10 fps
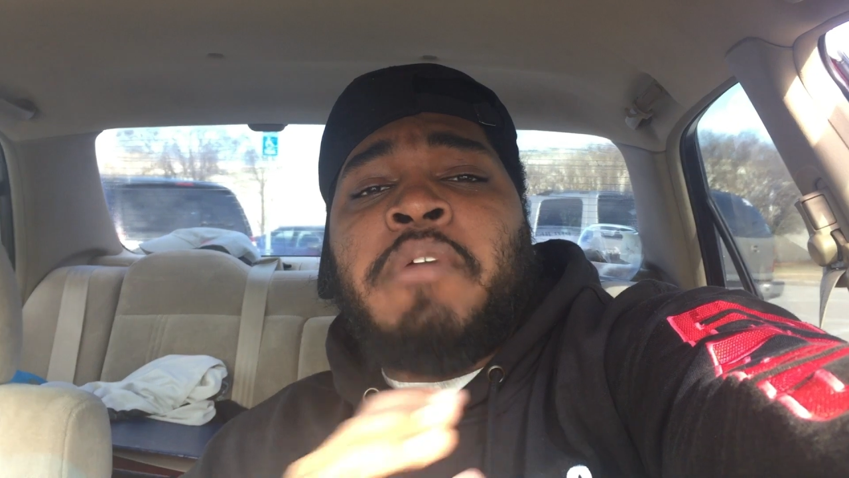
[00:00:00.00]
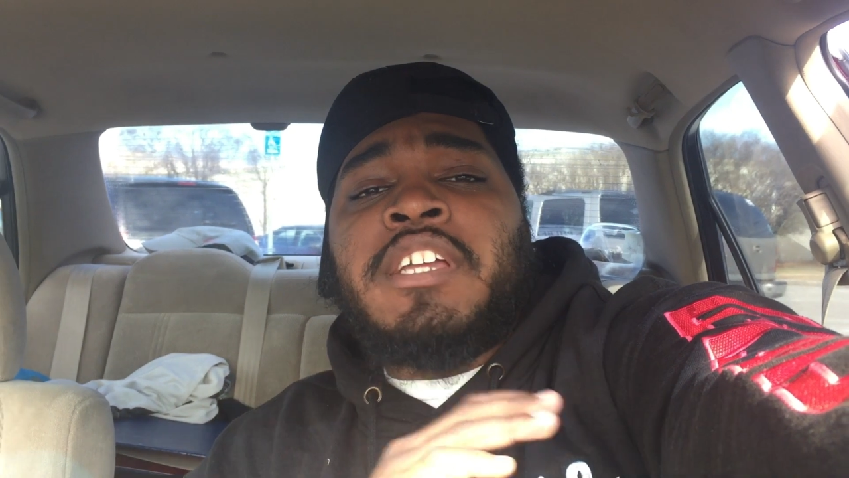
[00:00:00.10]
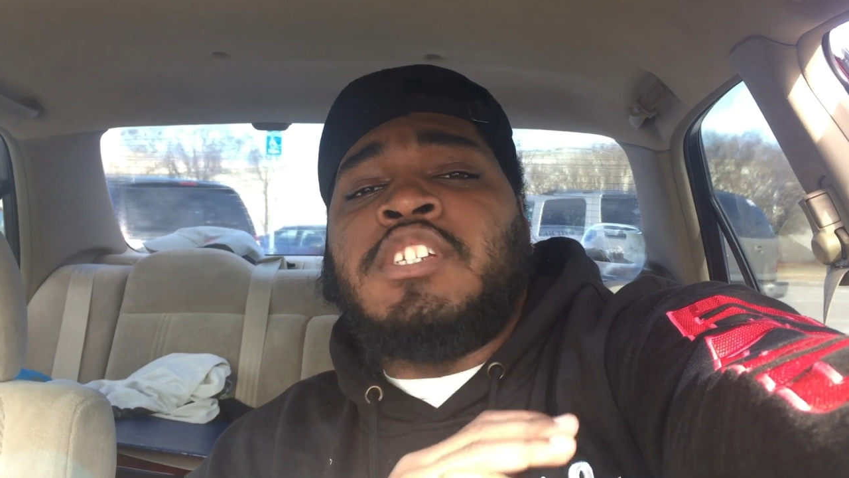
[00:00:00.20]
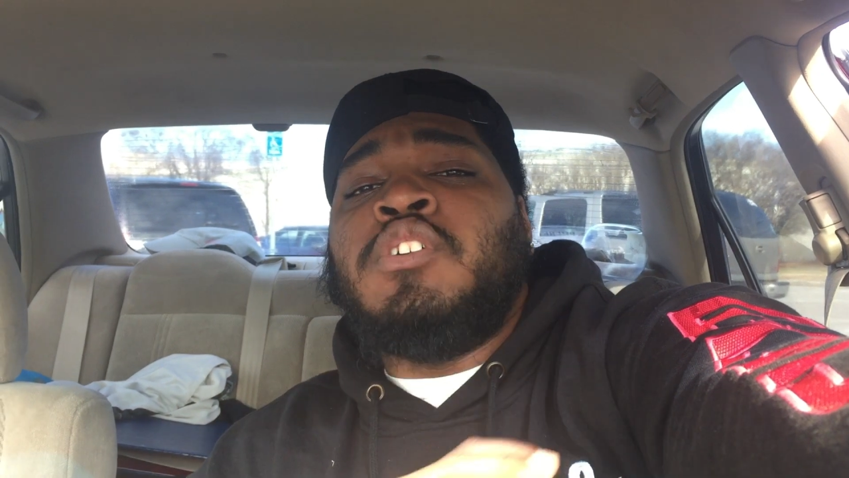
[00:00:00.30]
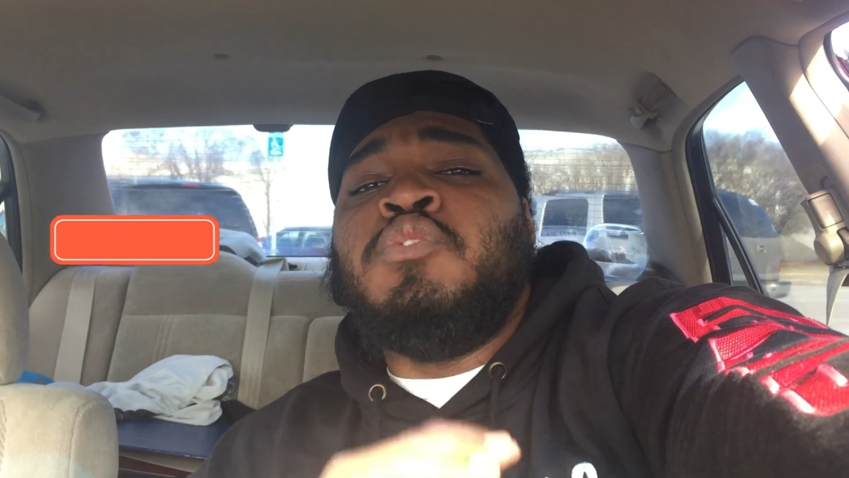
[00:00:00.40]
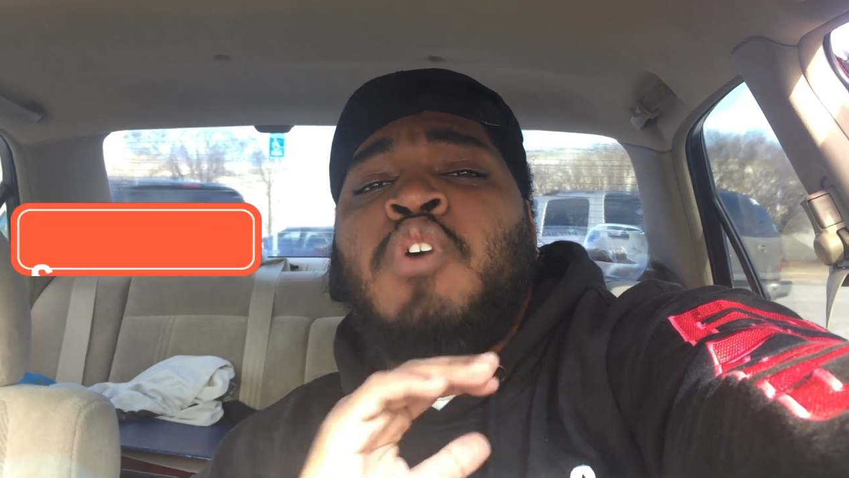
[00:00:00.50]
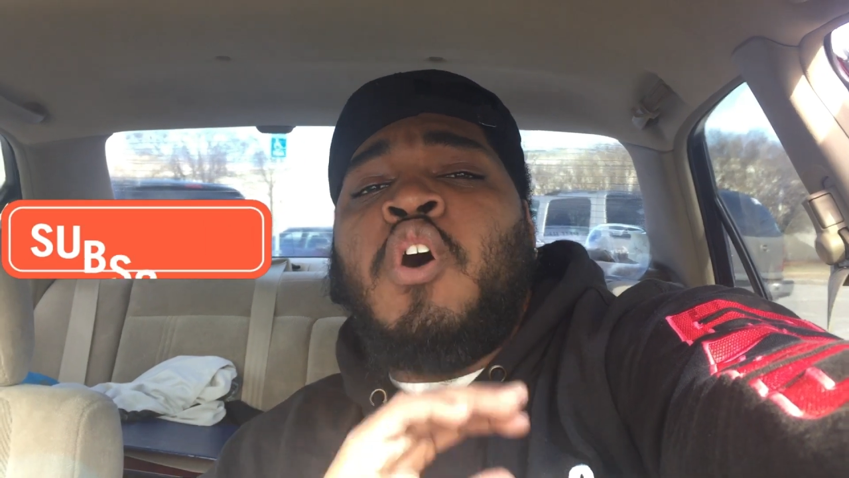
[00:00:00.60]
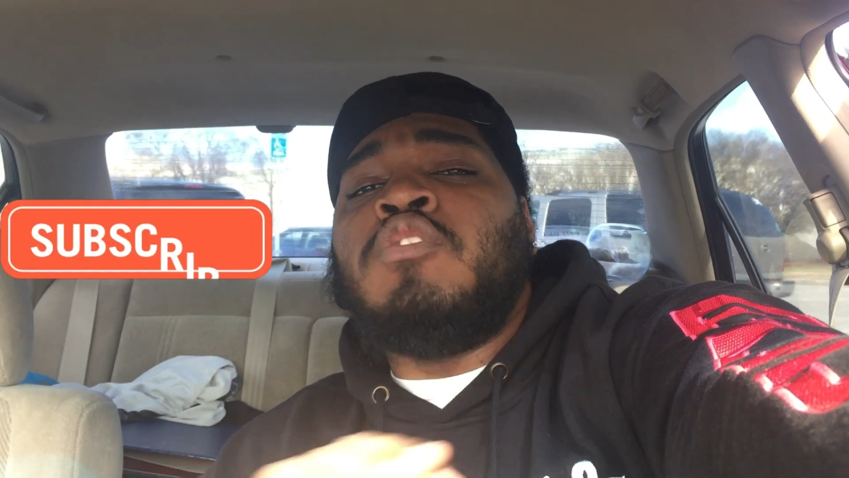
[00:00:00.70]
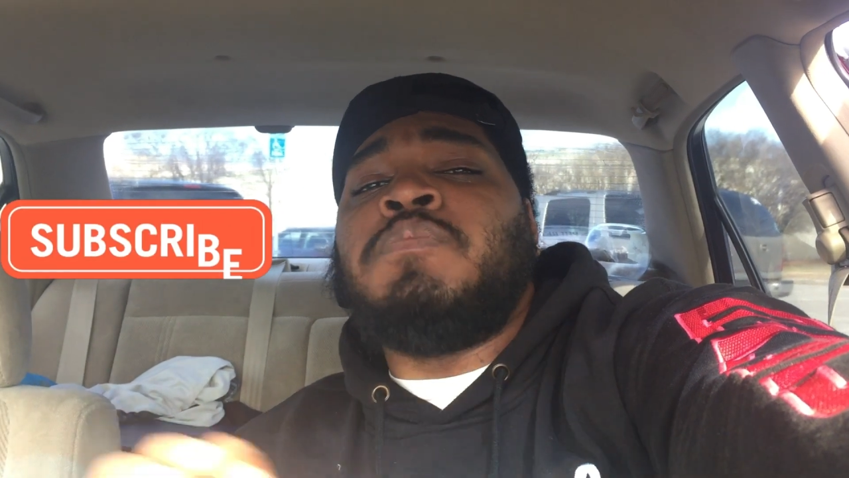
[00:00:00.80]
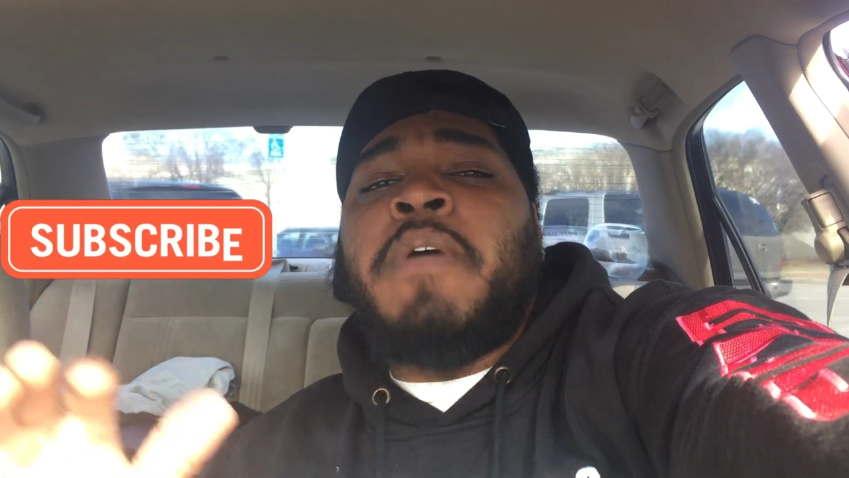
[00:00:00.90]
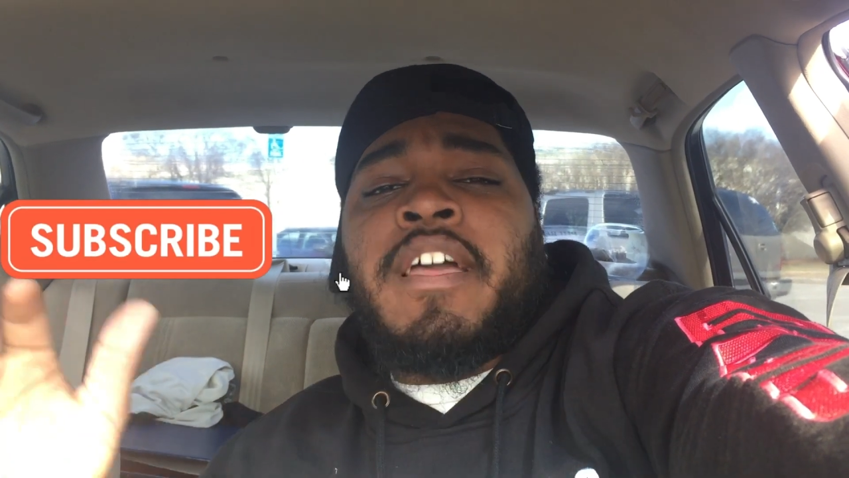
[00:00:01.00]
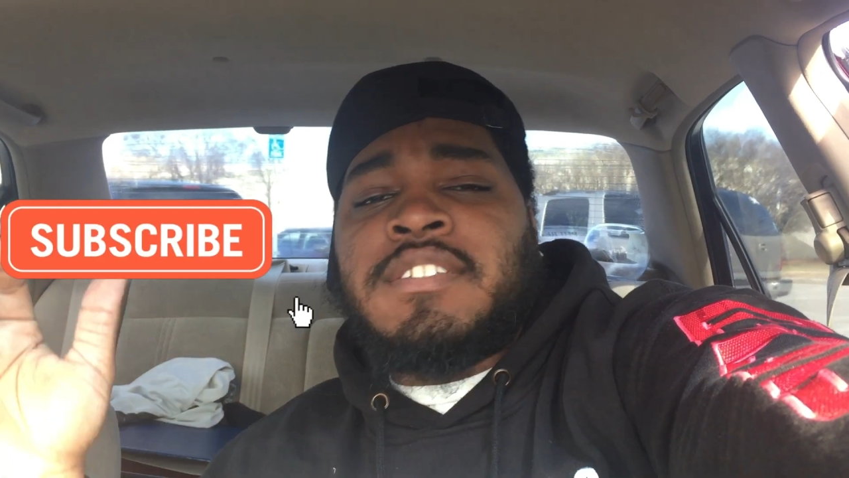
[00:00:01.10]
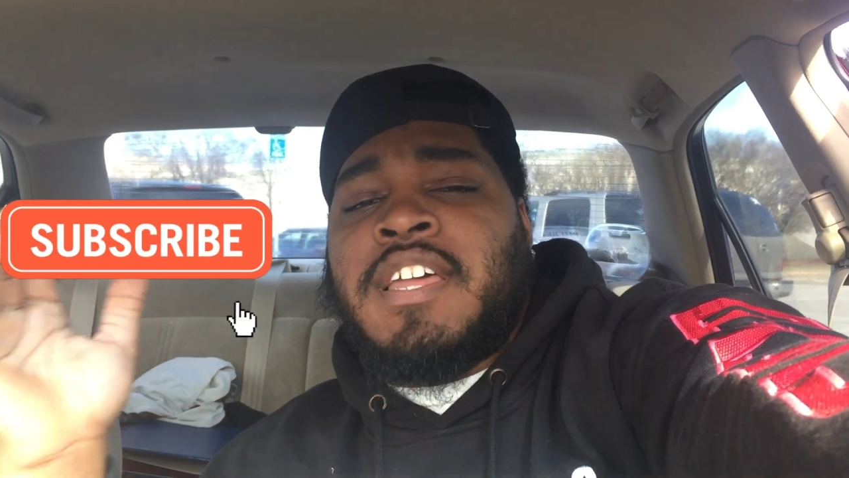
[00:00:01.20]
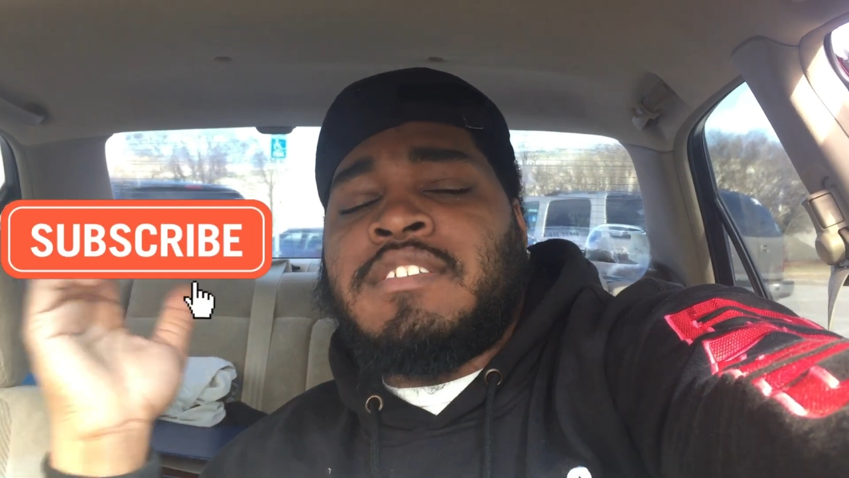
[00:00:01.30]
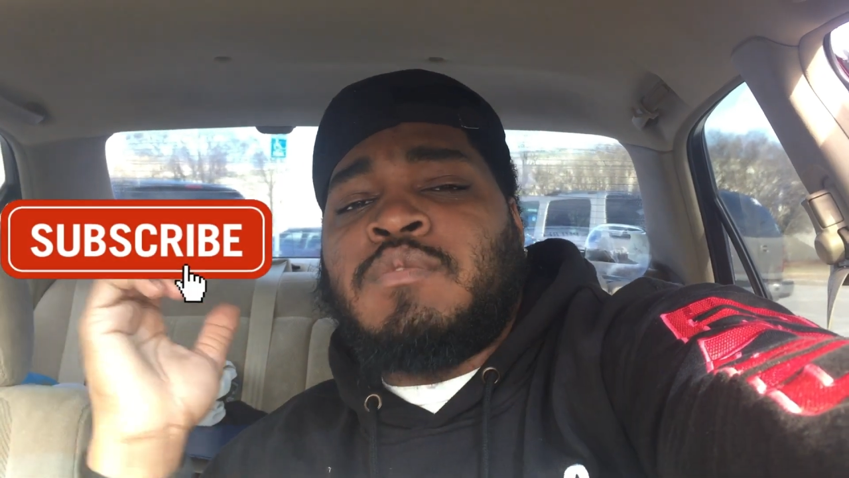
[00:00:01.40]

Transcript: make sure you Hulk smash that